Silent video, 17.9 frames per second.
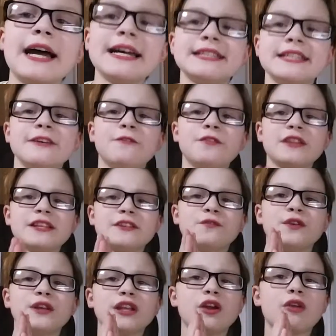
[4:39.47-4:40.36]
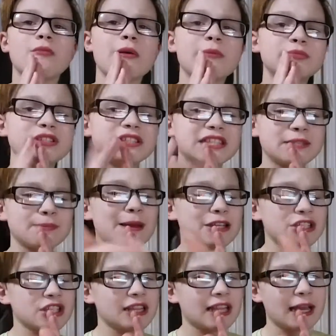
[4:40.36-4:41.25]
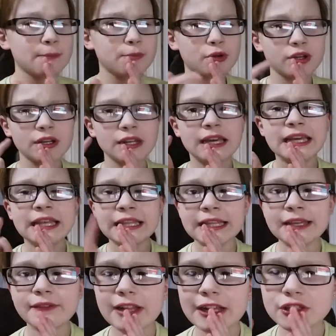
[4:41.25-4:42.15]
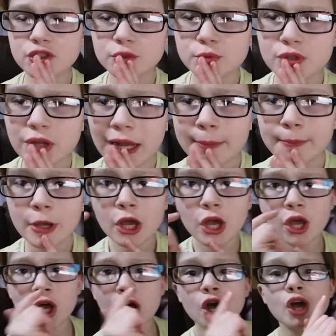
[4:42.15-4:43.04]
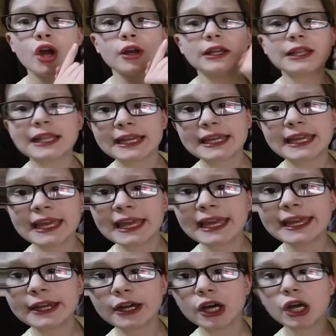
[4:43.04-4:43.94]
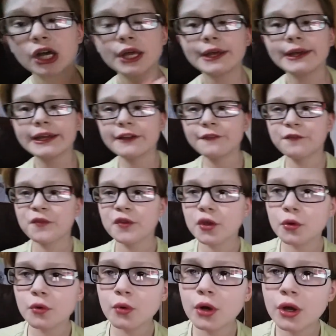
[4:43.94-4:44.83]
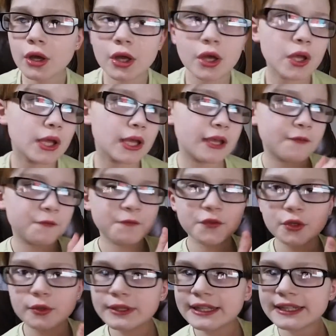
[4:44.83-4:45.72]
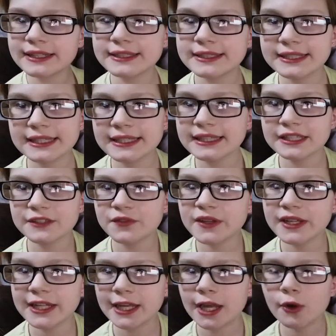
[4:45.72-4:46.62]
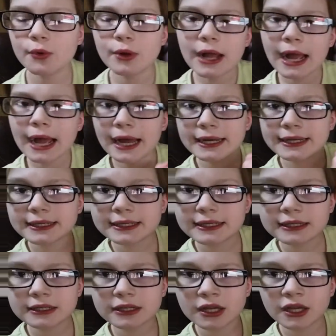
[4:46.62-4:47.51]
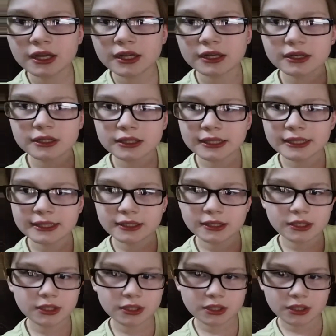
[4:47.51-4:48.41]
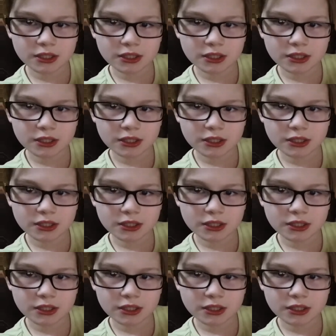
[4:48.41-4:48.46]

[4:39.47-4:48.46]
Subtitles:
it for this video. Remember to smash the like button, leave a like, subscribe, click here if you didn't see this video, and click